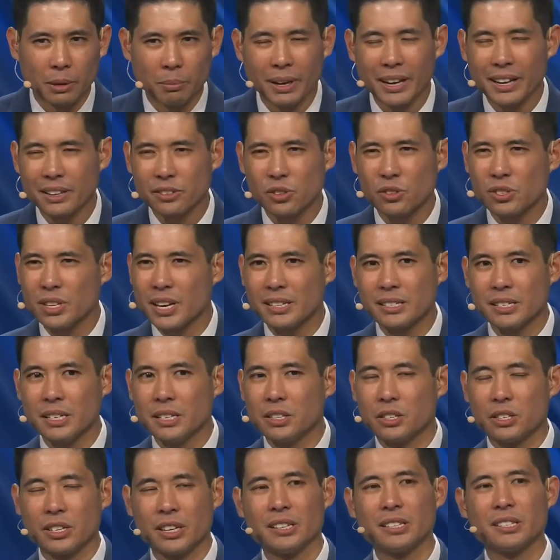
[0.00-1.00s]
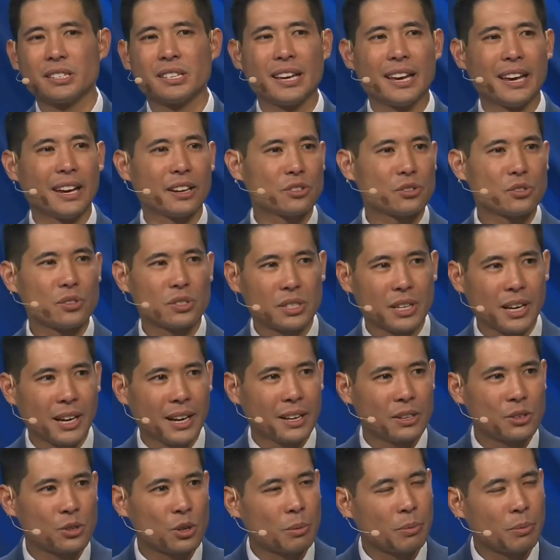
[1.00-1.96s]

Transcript: Am I exercising just to exercise,